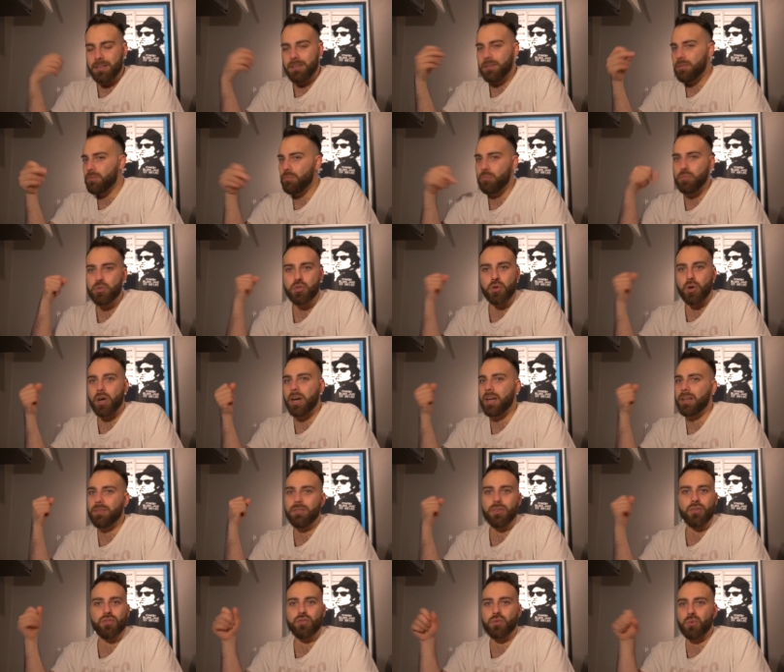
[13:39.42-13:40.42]
drive
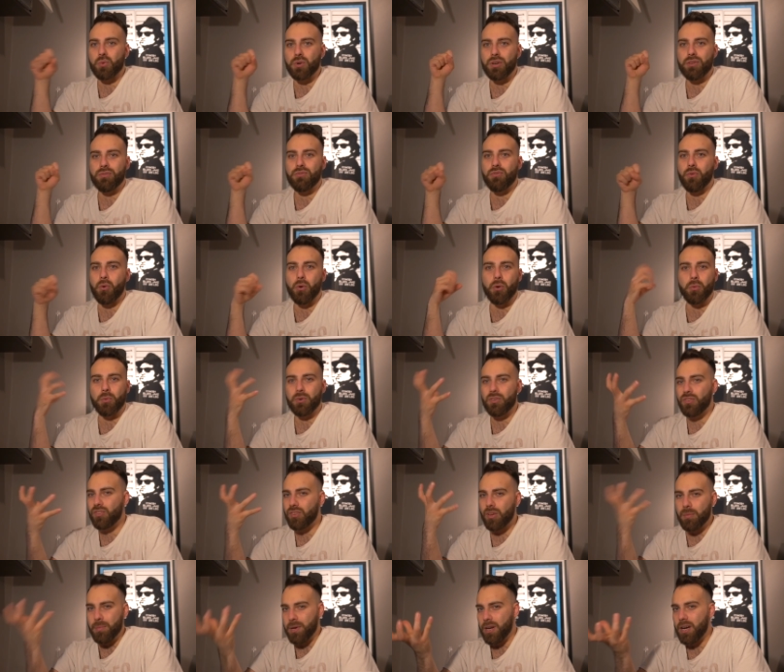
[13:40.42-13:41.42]
the story forward,
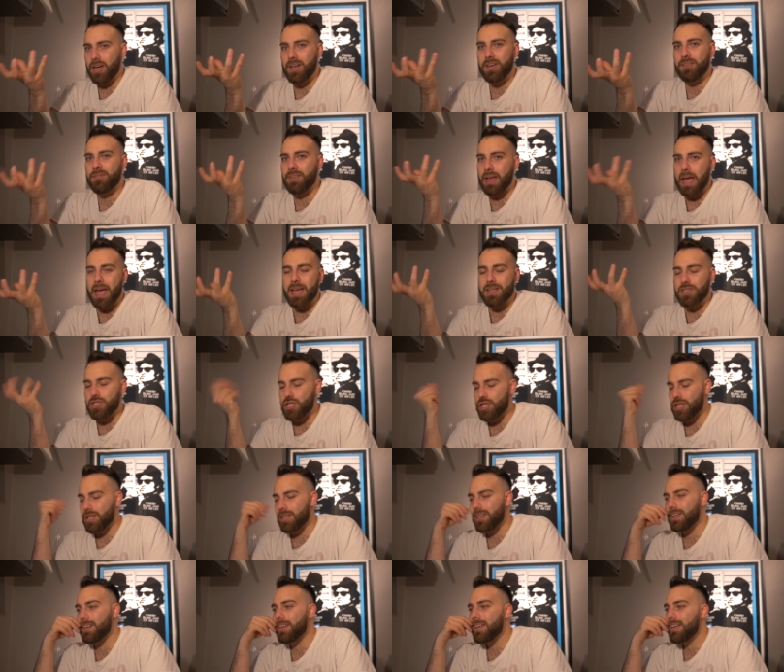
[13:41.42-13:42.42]
some kind of
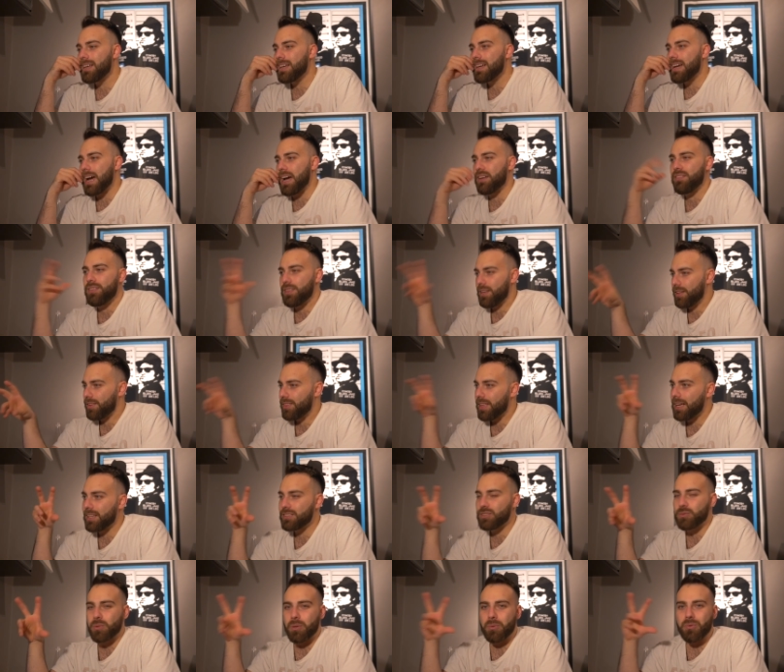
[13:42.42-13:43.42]
engine. I think
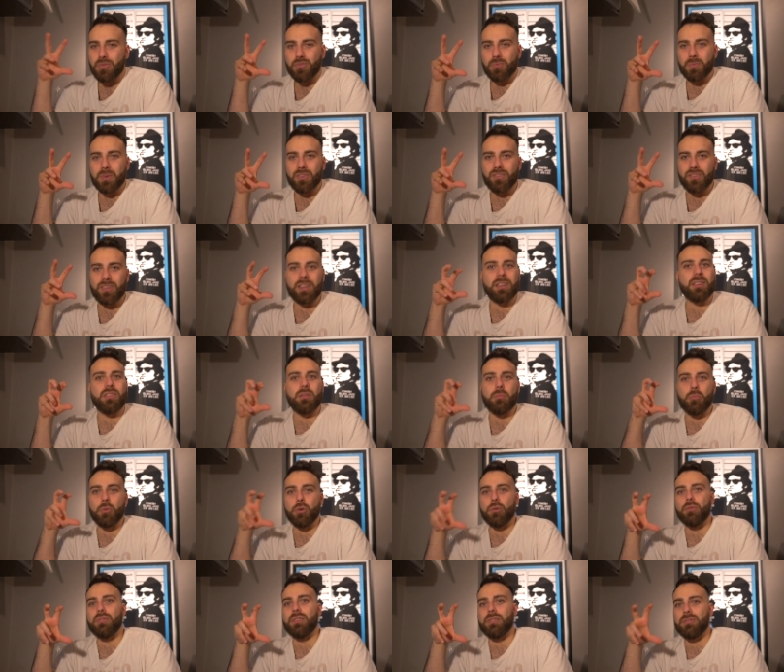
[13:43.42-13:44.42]
that's what was missing in the
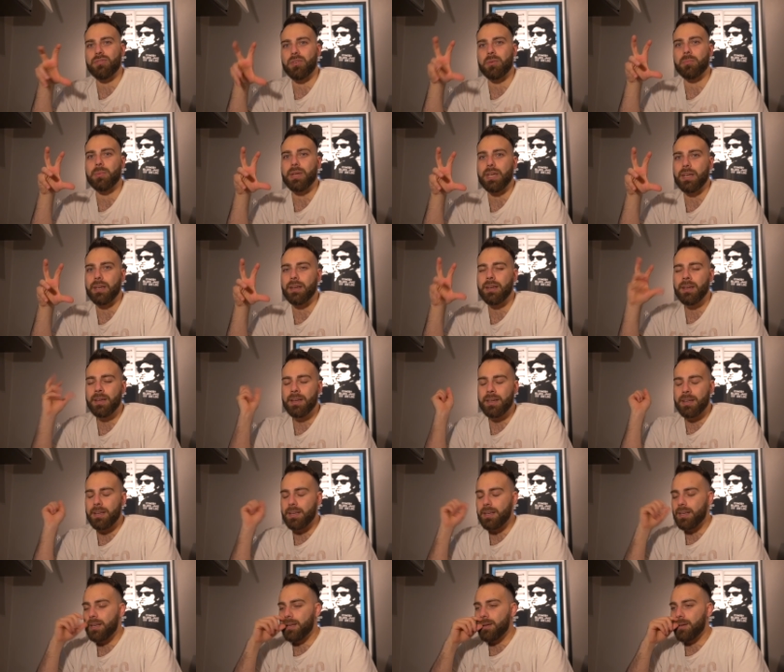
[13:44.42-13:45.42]
movie for me.
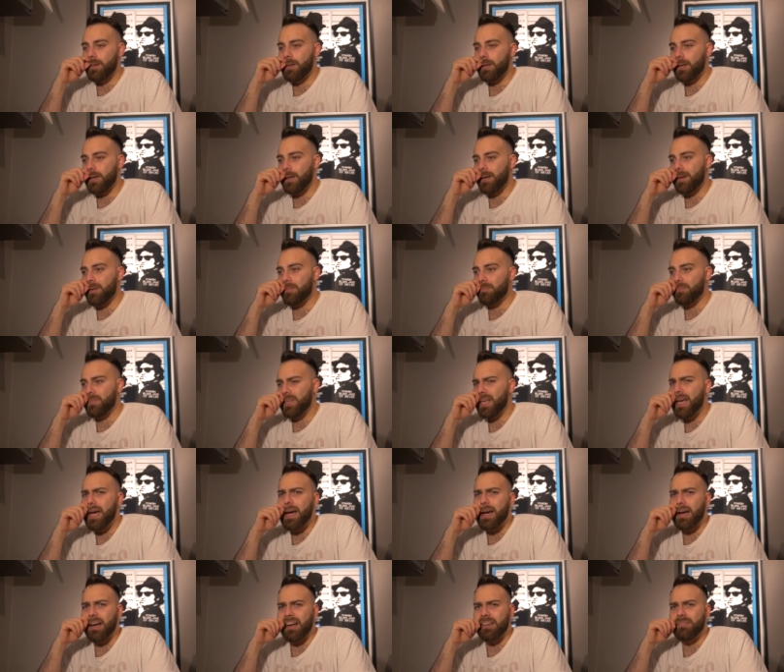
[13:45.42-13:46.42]

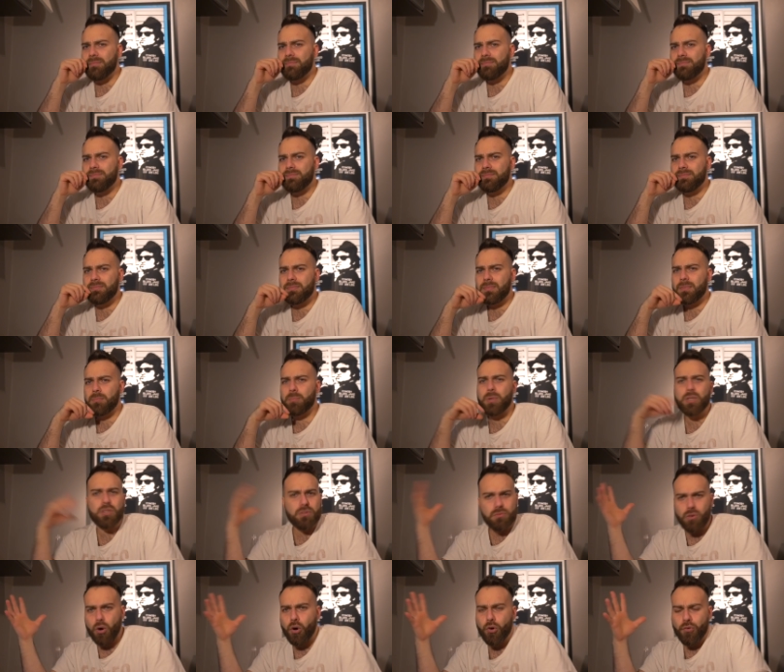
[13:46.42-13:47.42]
Yeah. But
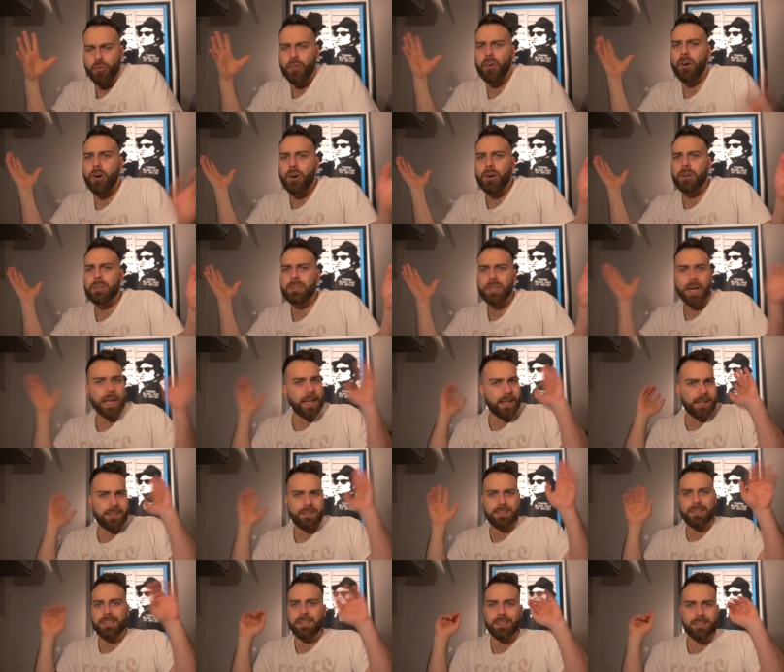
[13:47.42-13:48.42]
overall, like,
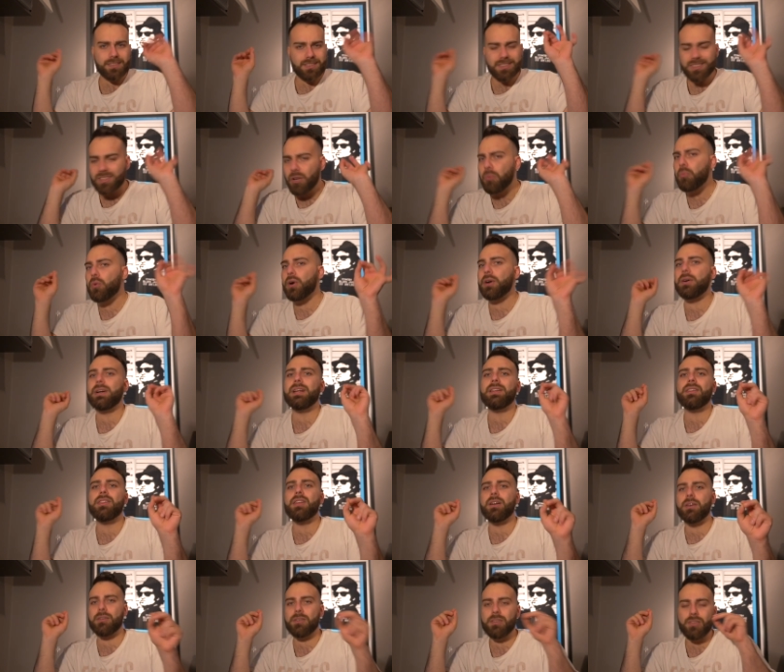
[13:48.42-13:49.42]
somewhere in
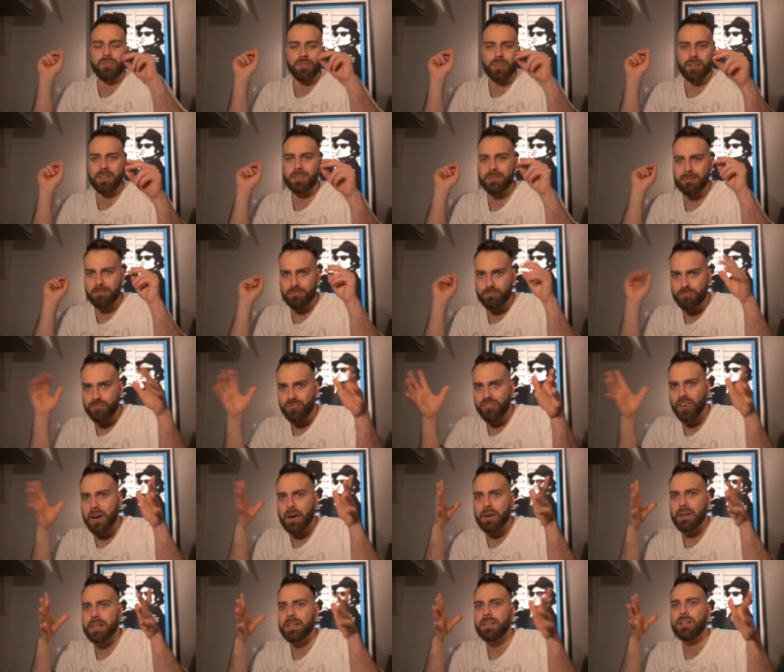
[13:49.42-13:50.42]
there's a
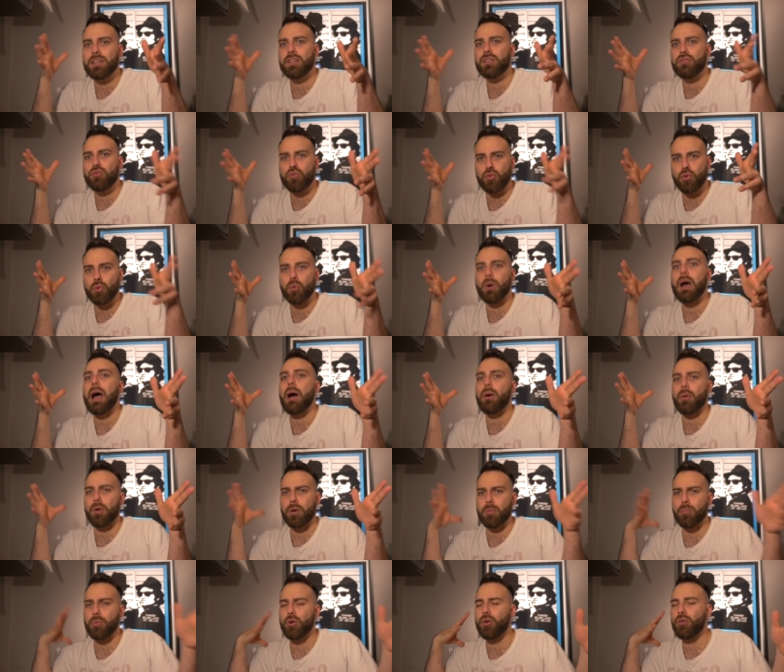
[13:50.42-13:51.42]
very good 2-hour
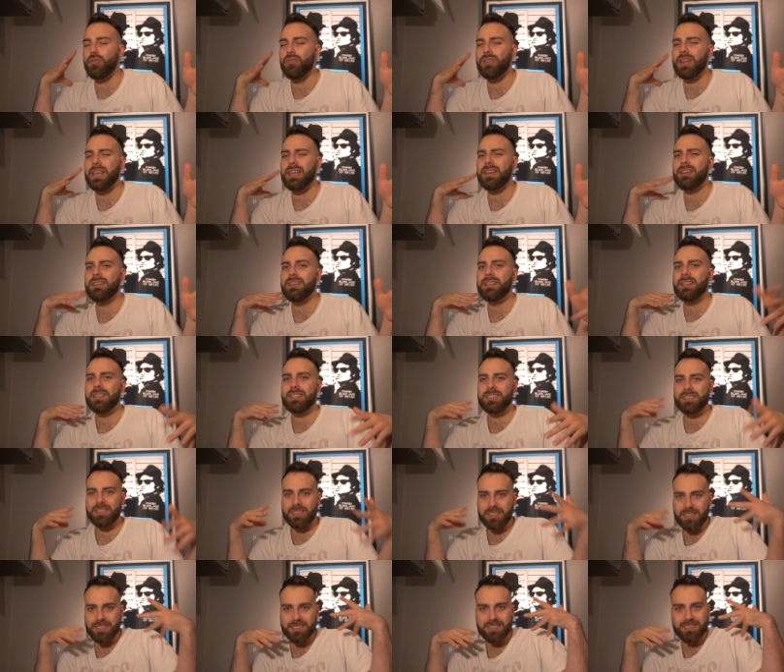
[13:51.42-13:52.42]
movie. It's
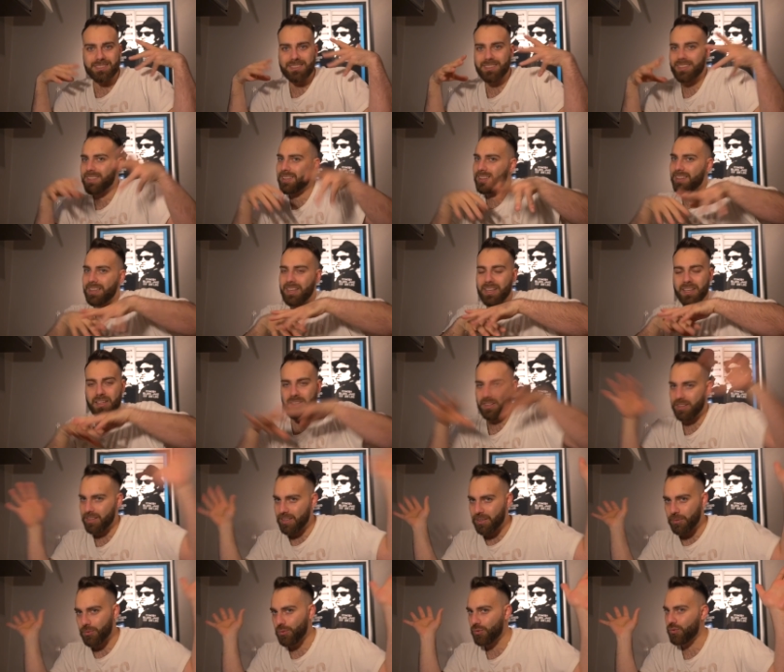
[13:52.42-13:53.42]
just,
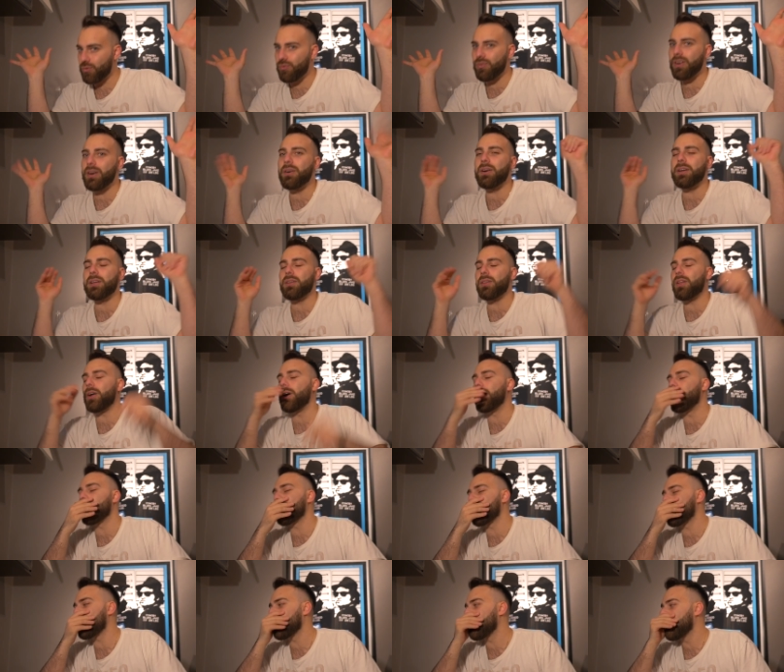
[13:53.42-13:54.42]
it was very
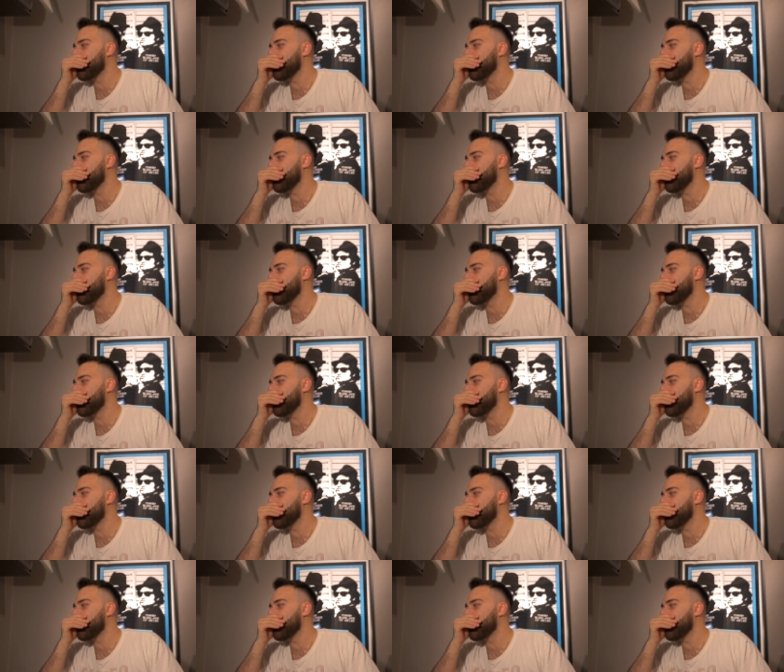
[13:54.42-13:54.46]
long.